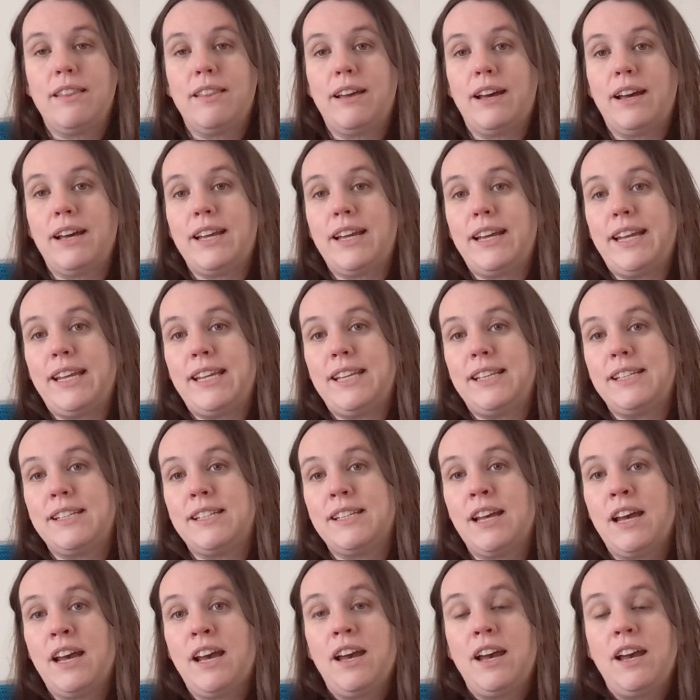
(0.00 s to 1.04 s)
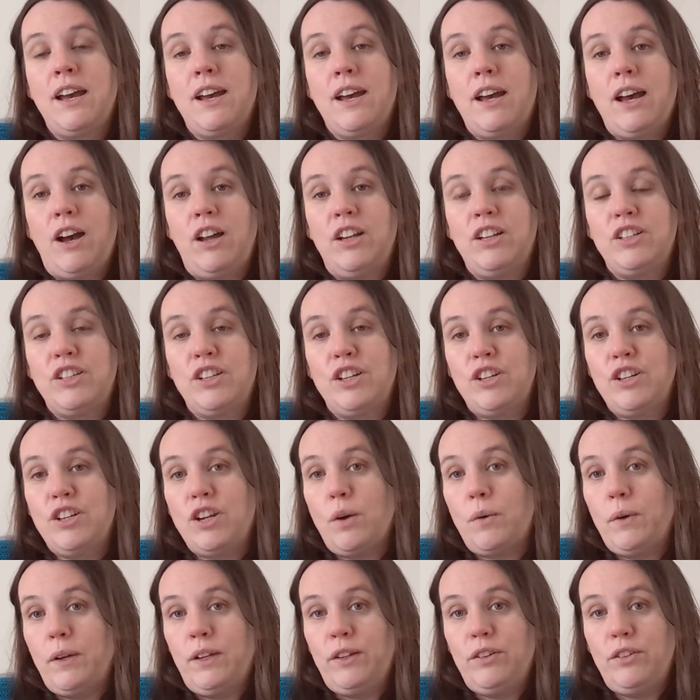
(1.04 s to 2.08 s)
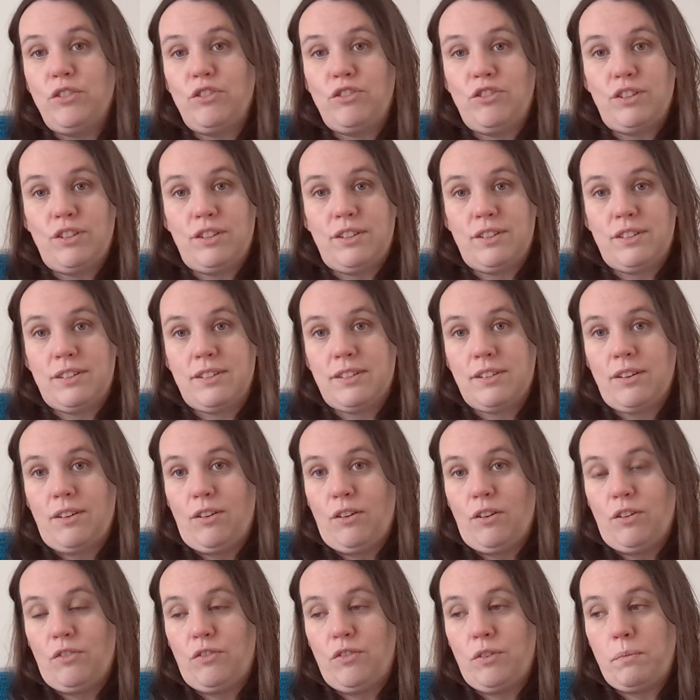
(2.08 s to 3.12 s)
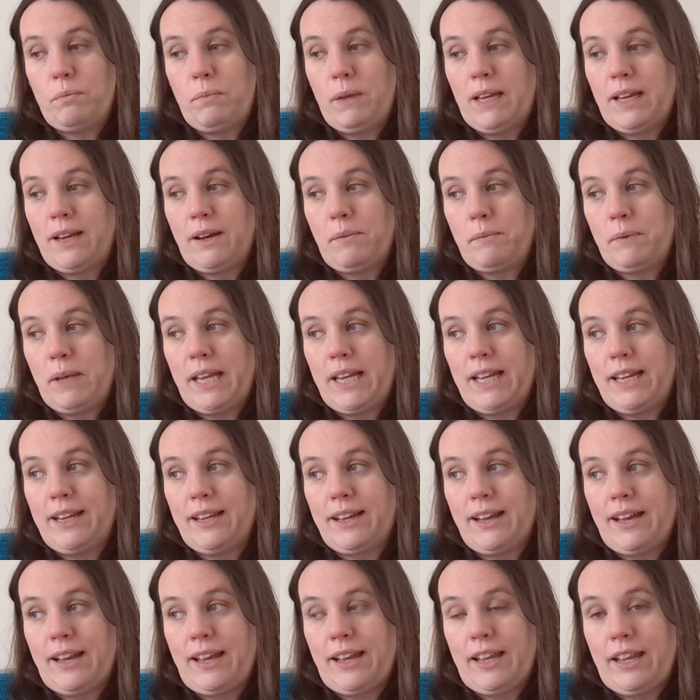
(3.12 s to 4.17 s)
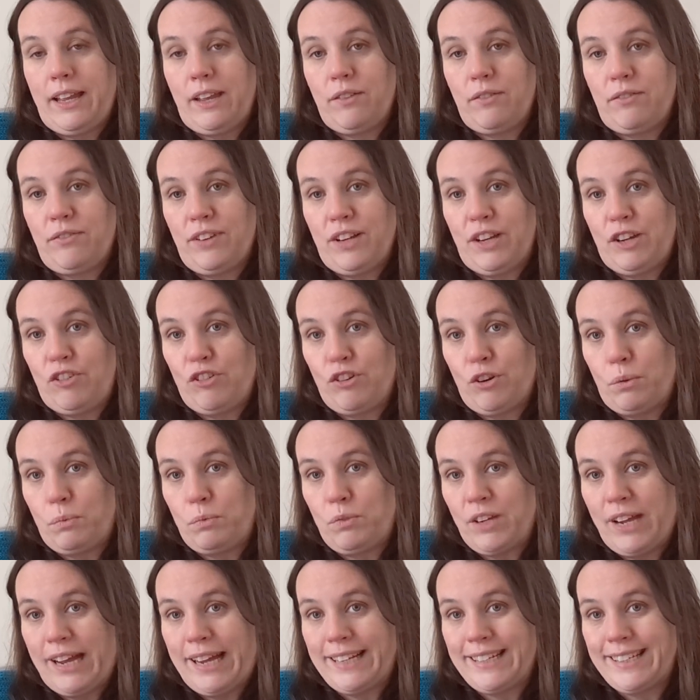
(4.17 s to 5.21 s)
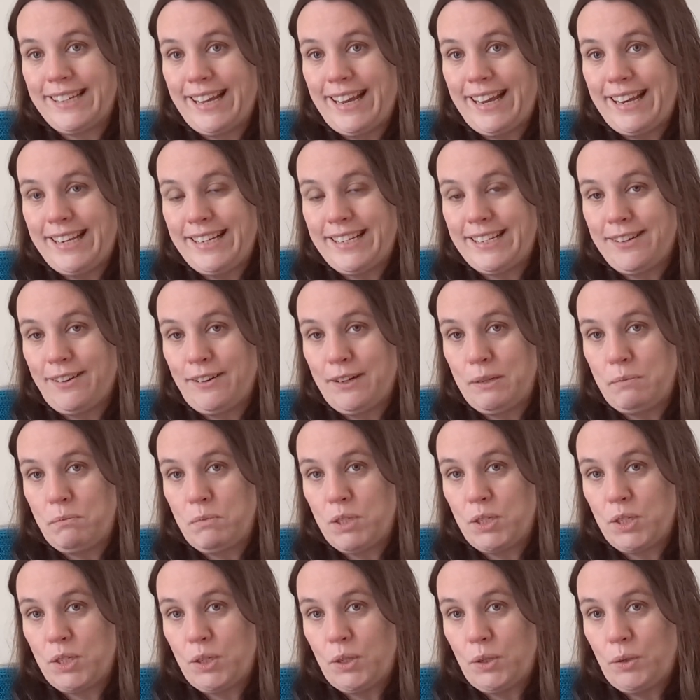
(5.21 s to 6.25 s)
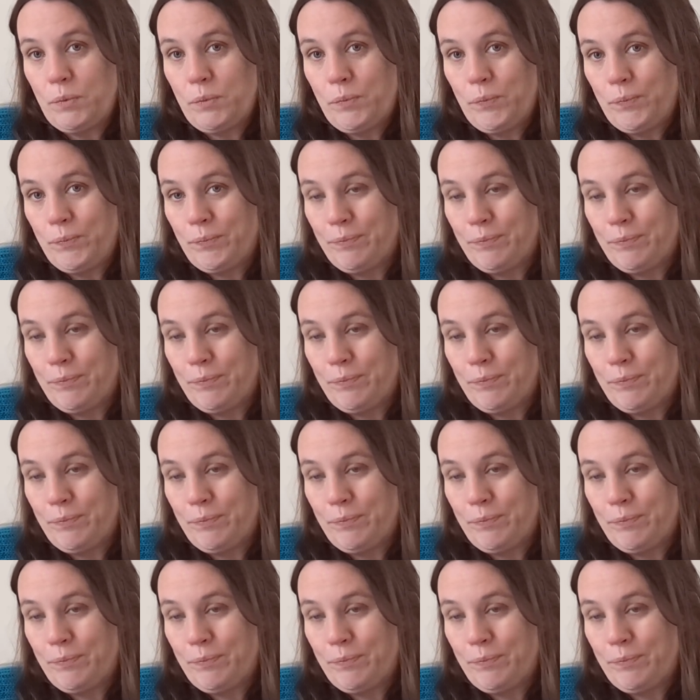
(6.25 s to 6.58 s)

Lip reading: That is under no illusions of becoming a finished object anytime soon.